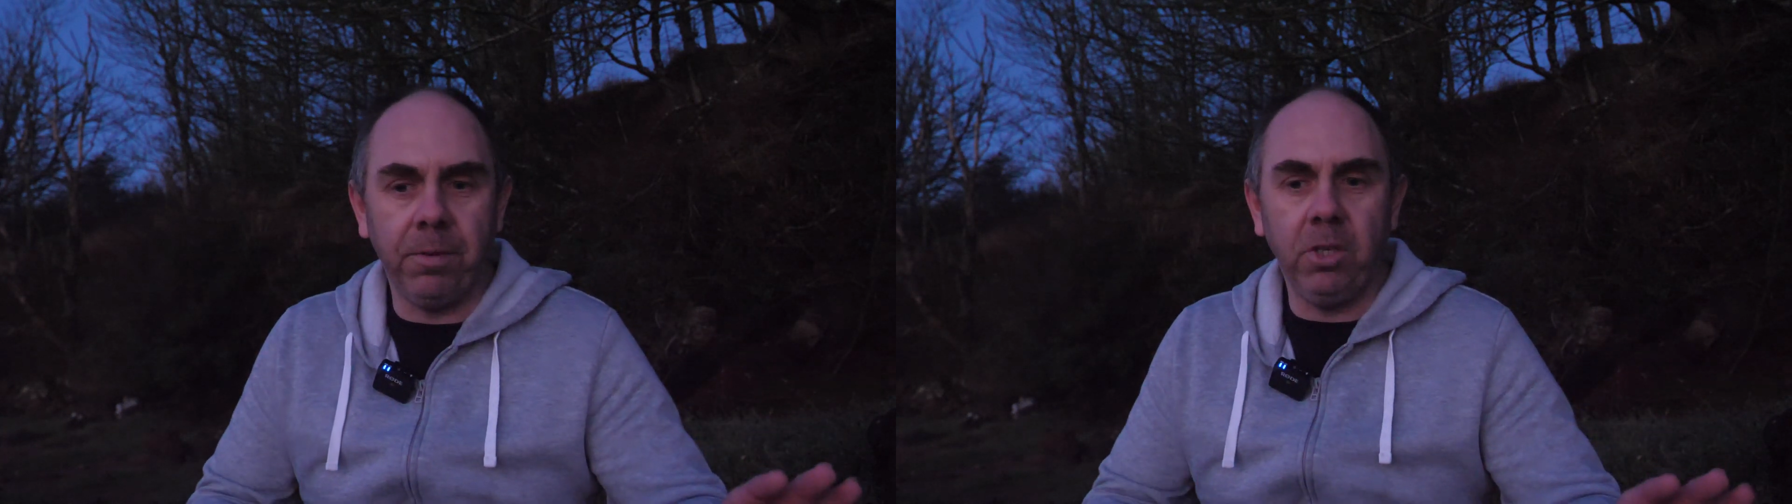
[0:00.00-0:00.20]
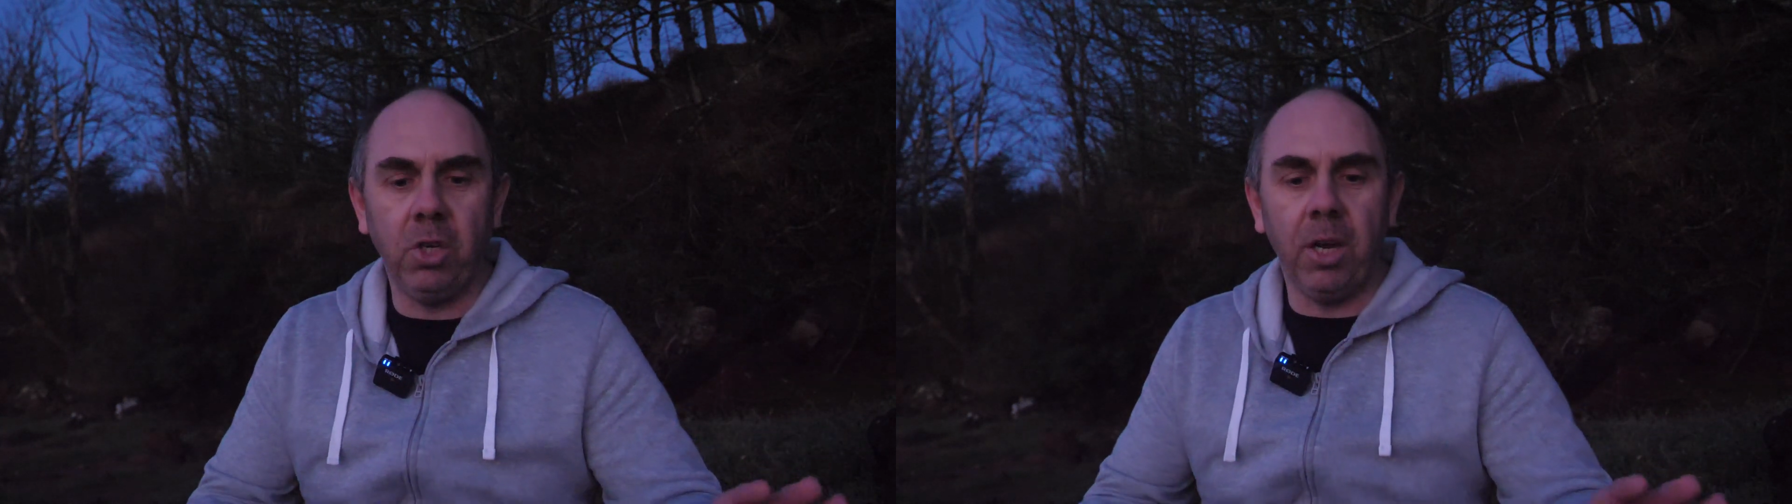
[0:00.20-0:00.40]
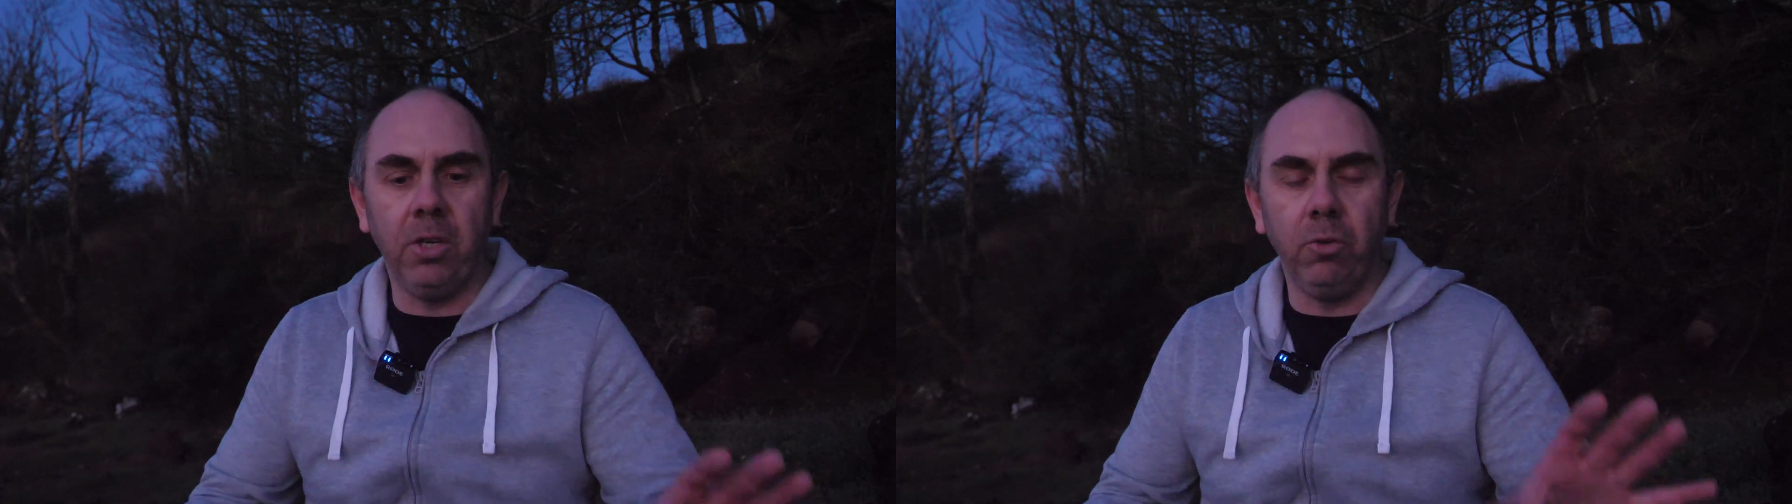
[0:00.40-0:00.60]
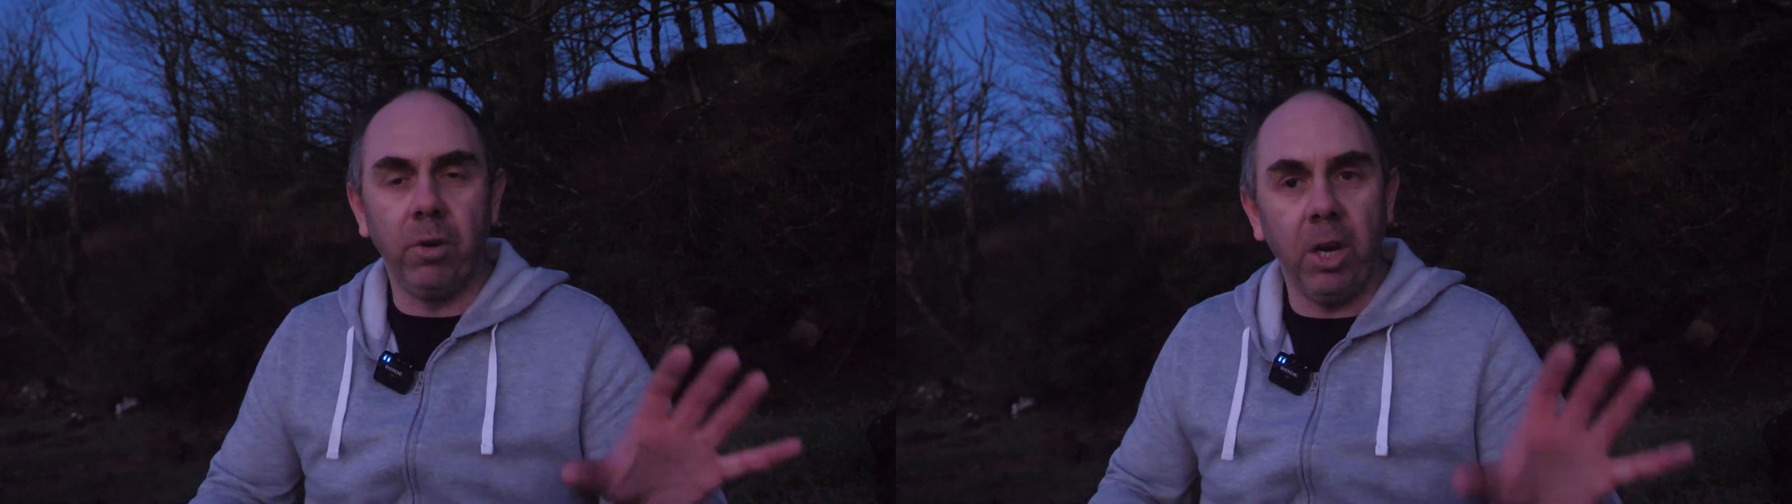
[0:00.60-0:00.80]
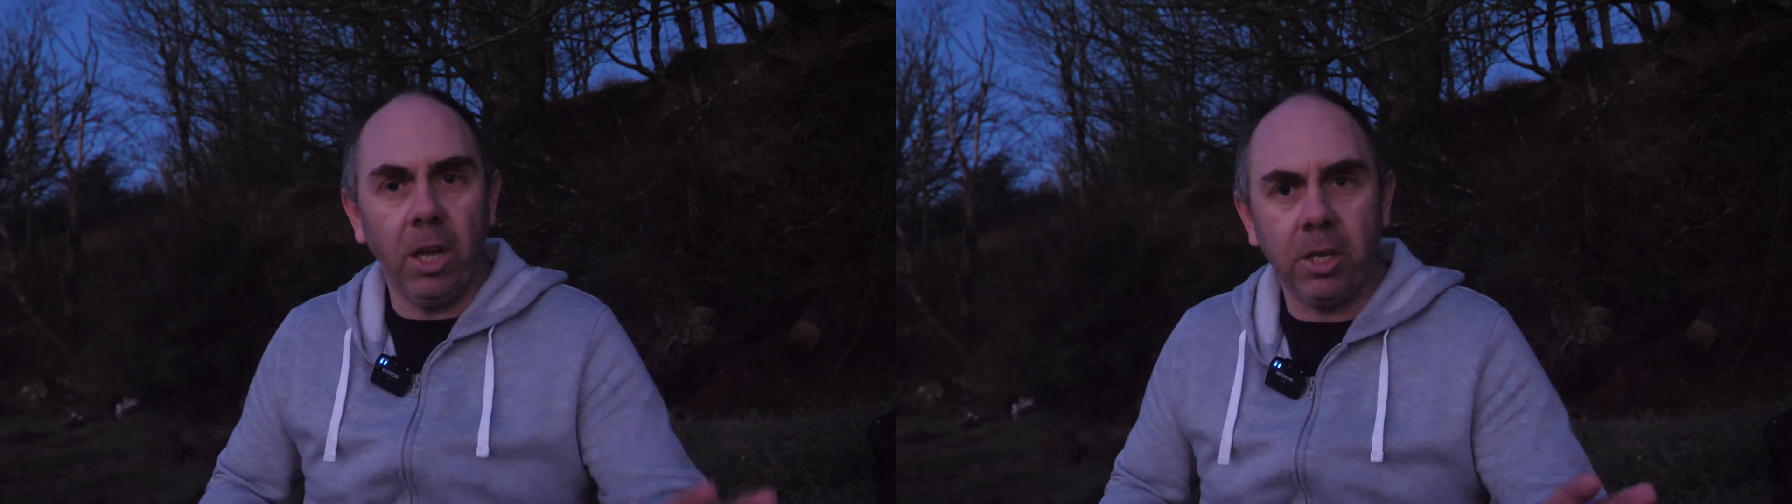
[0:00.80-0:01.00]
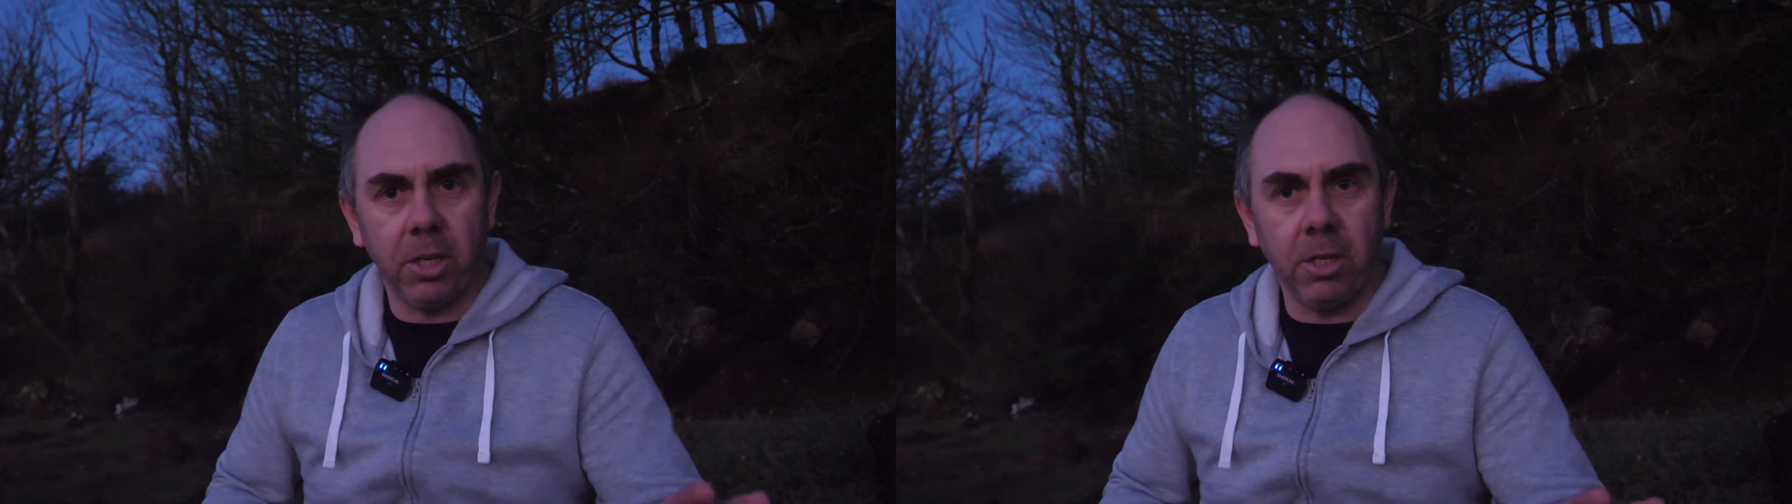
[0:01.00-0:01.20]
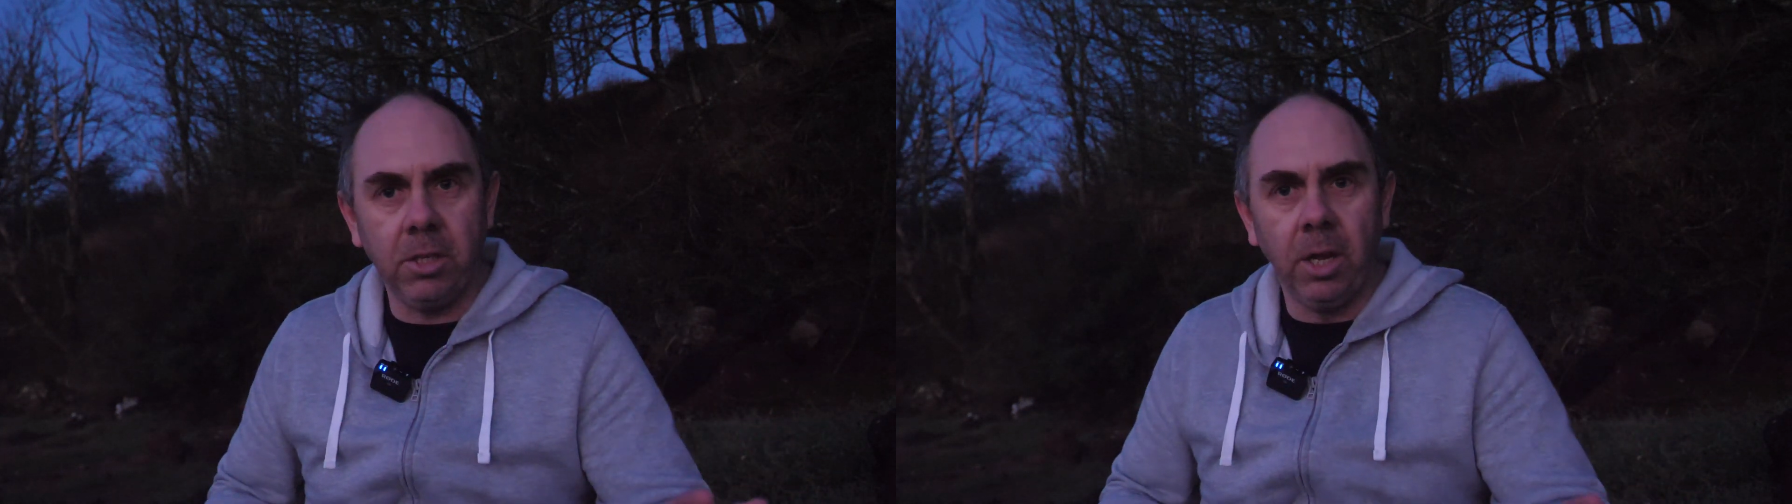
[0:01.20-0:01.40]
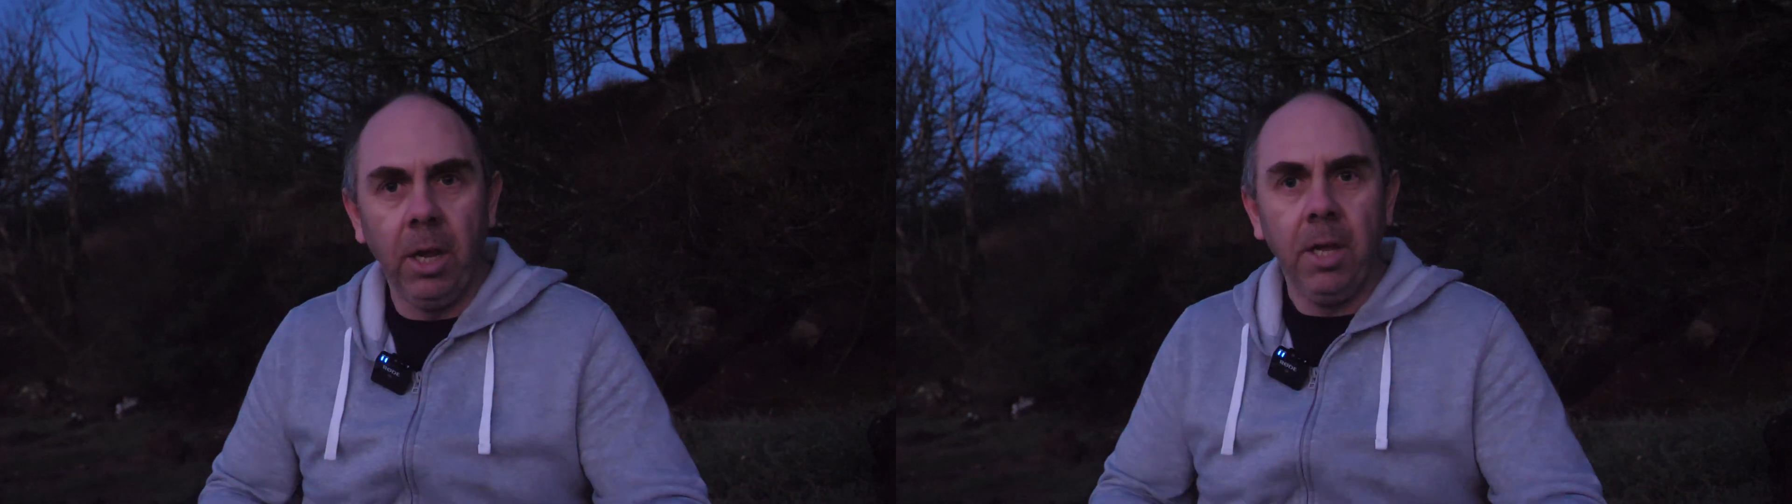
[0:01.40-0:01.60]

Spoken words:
feature and you're reluctant,